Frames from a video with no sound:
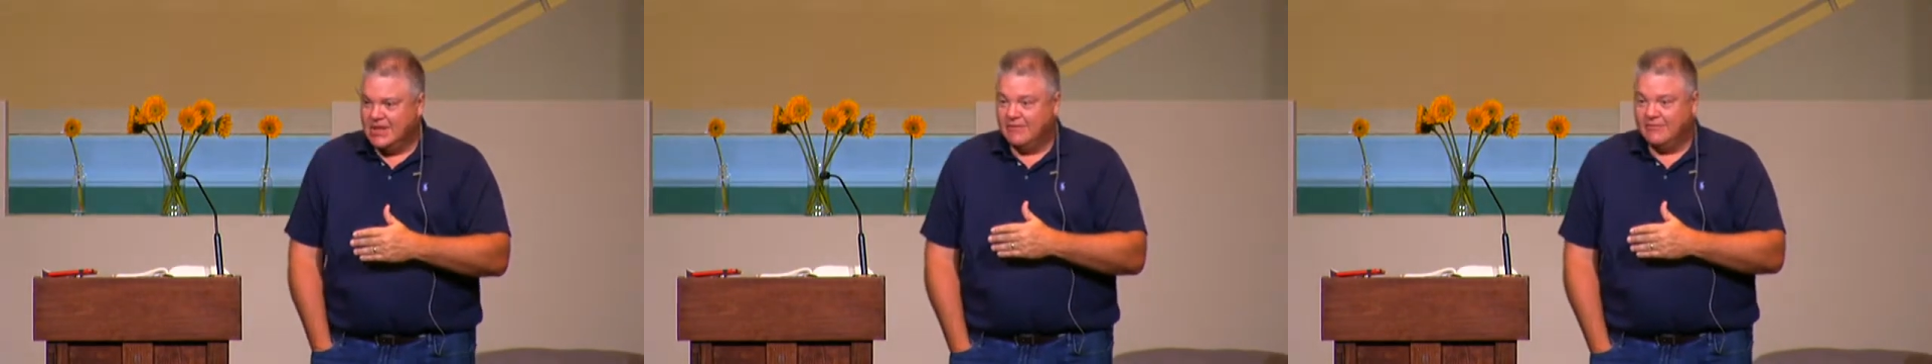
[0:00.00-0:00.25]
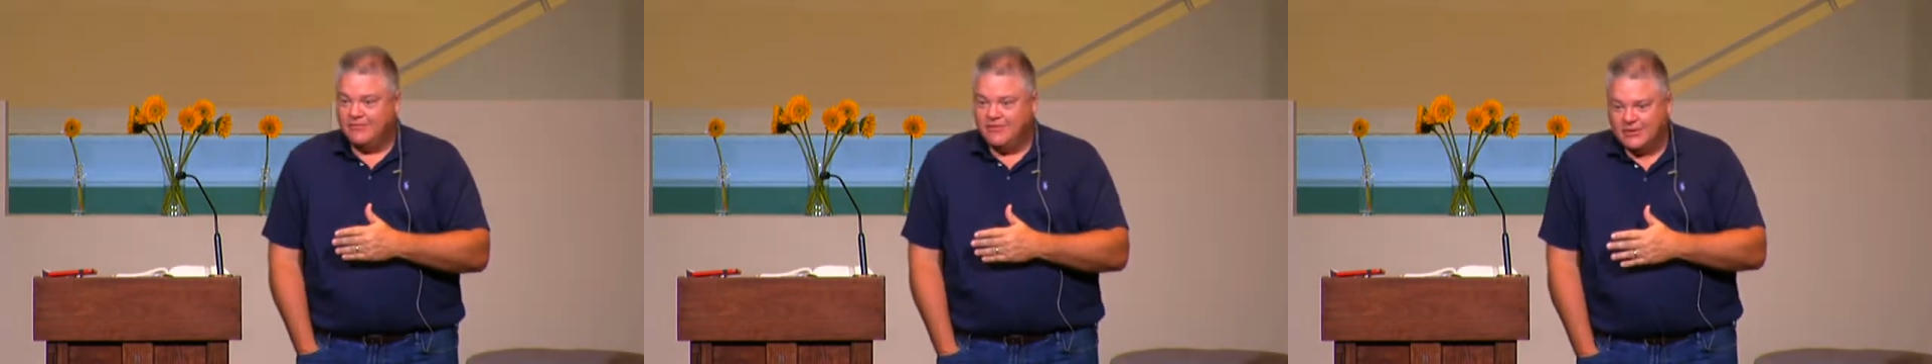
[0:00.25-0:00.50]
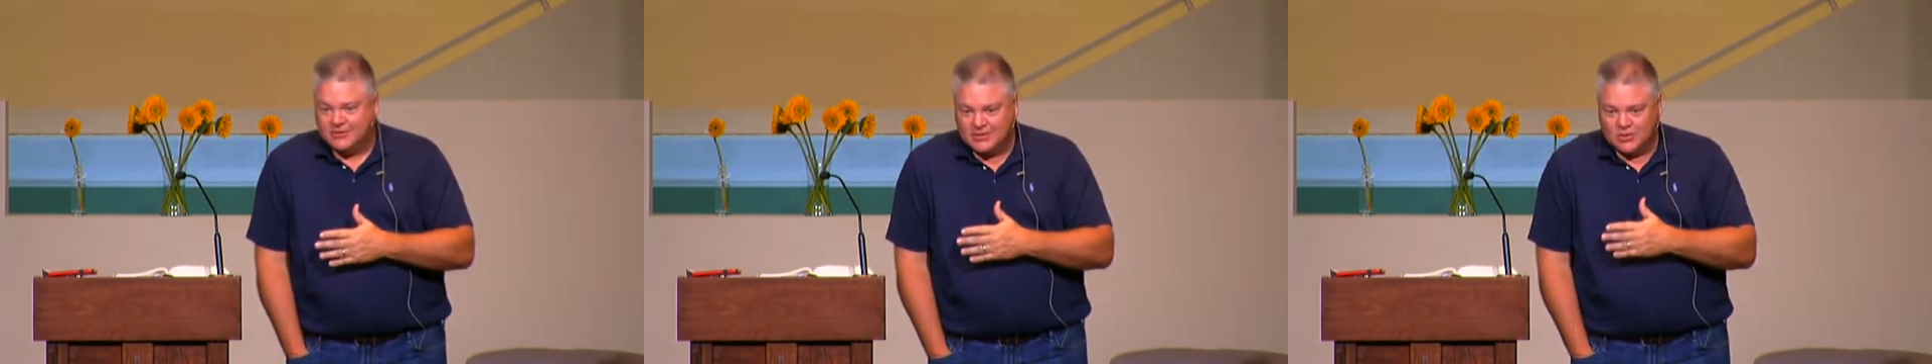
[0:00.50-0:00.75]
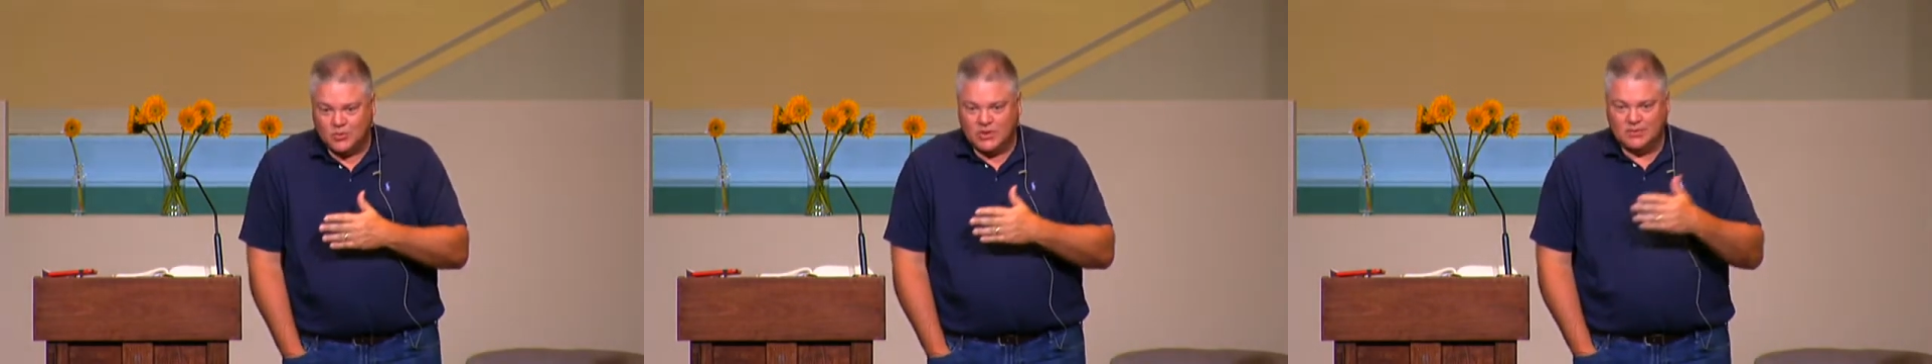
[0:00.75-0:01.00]
felt
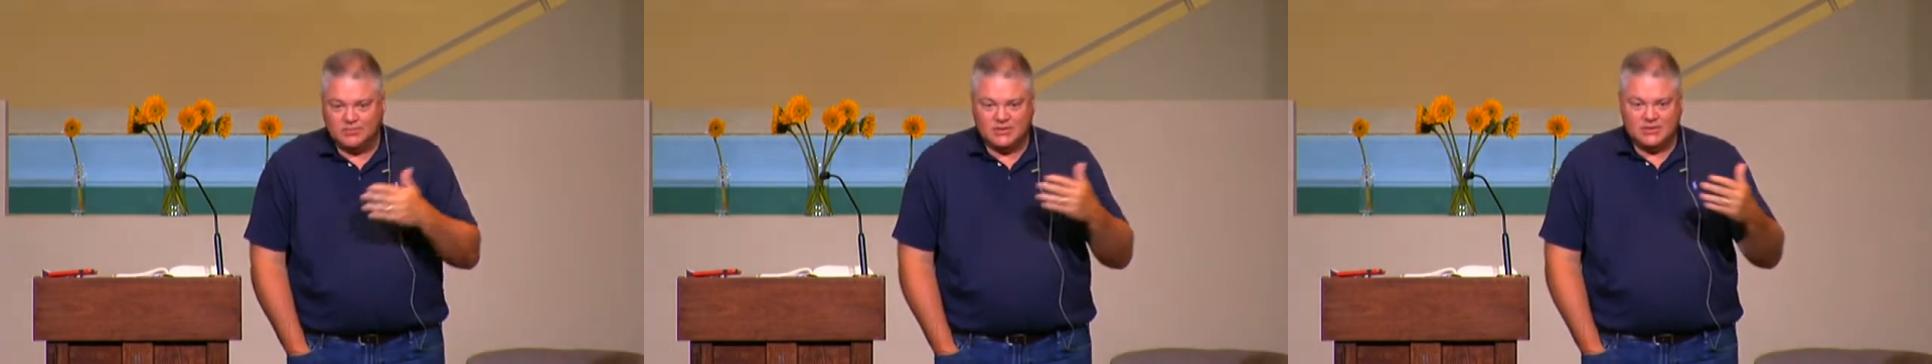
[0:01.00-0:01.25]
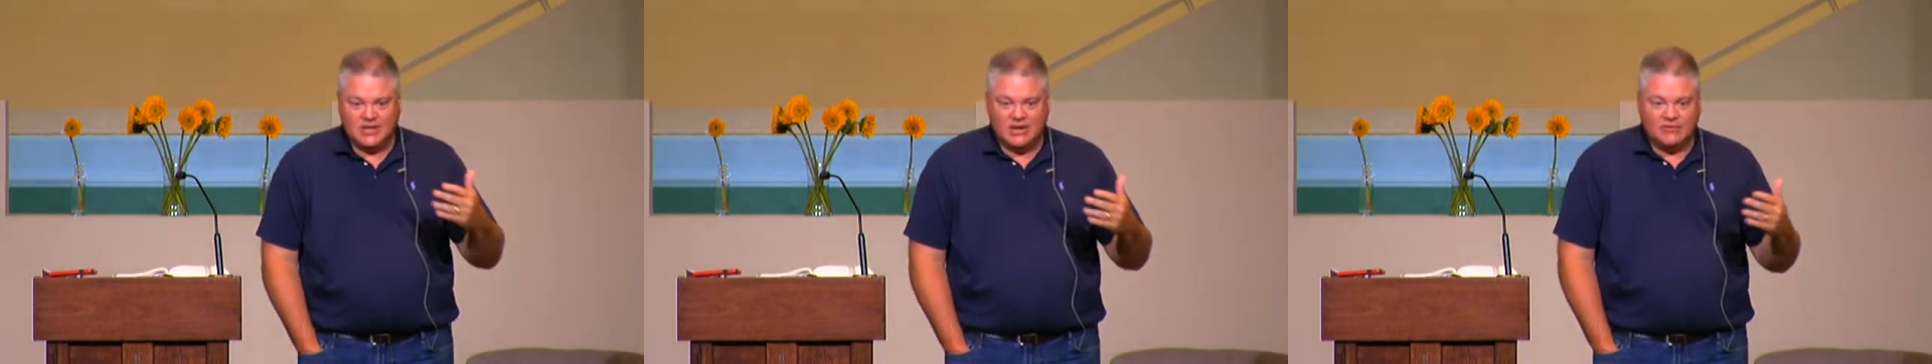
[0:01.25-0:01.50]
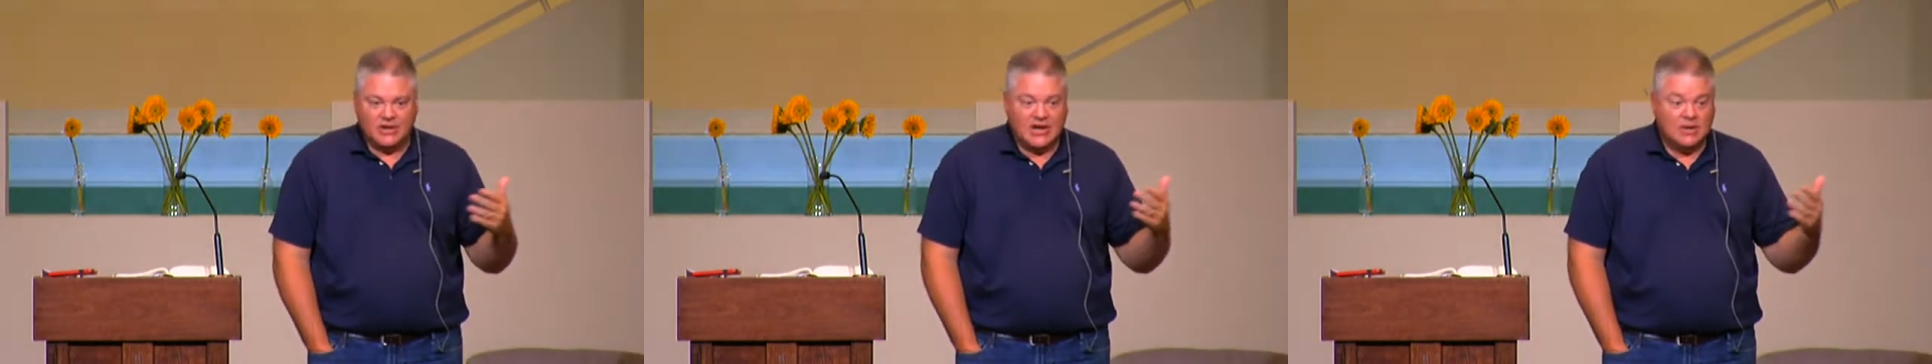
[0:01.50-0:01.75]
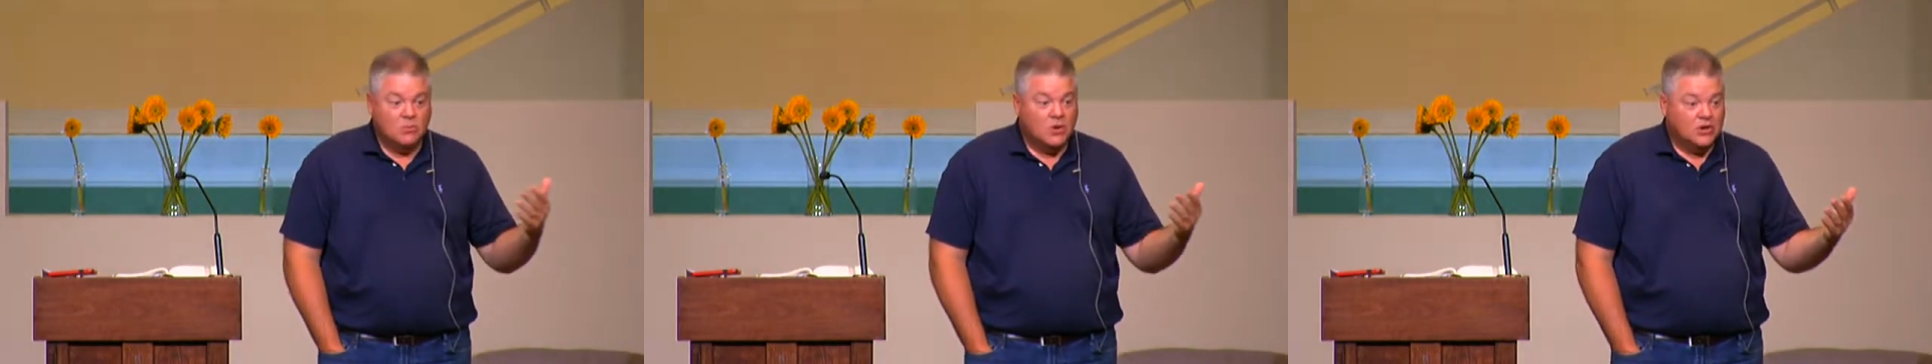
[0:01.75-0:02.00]
equipped, never had
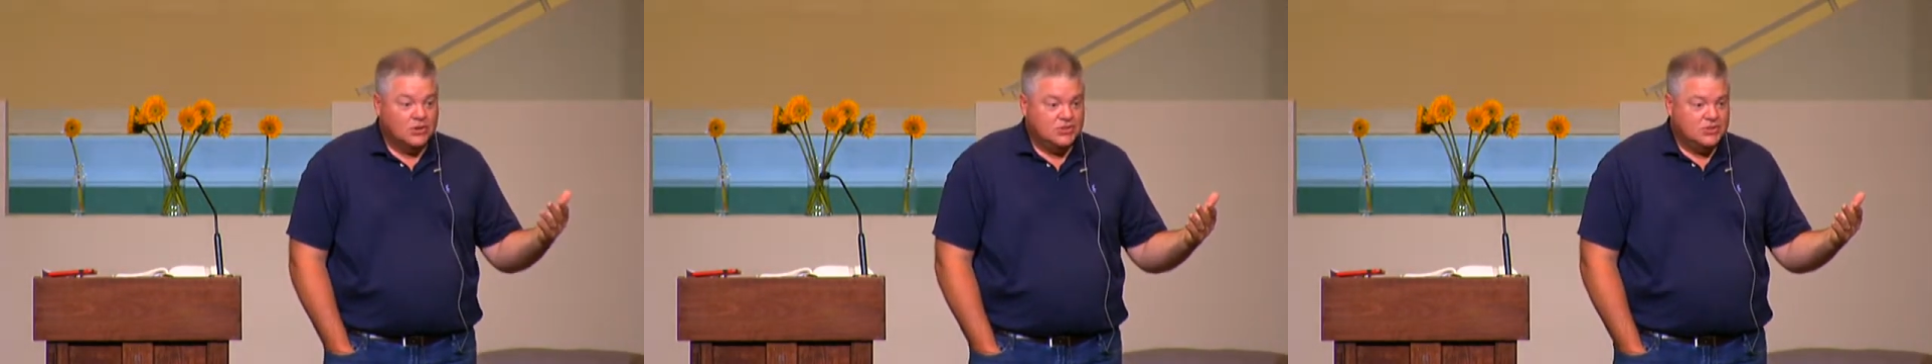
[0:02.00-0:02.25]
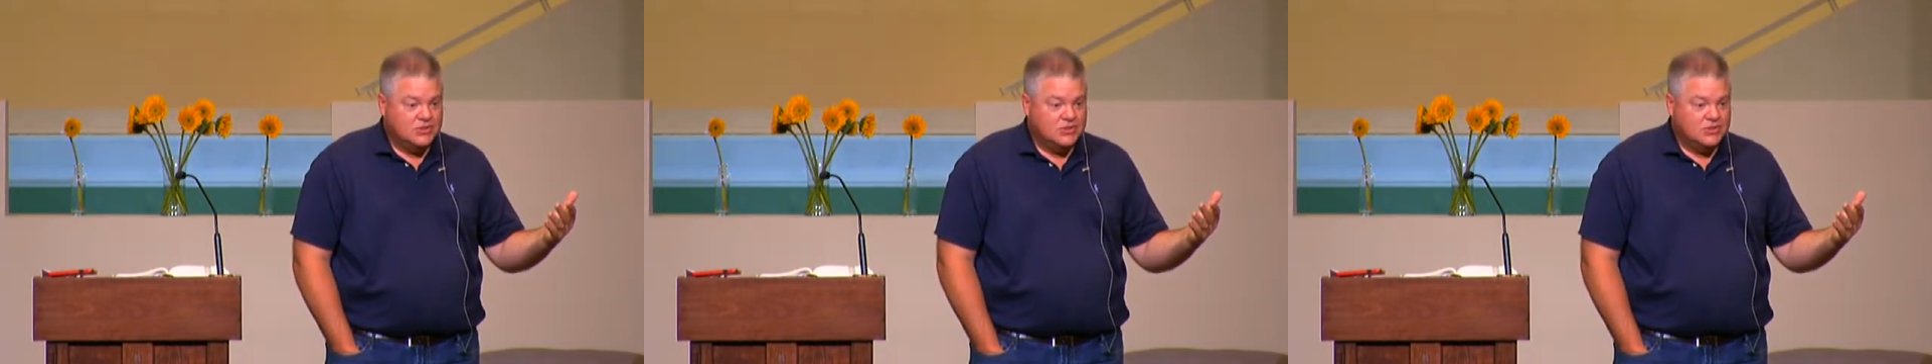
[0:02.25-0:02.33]
words.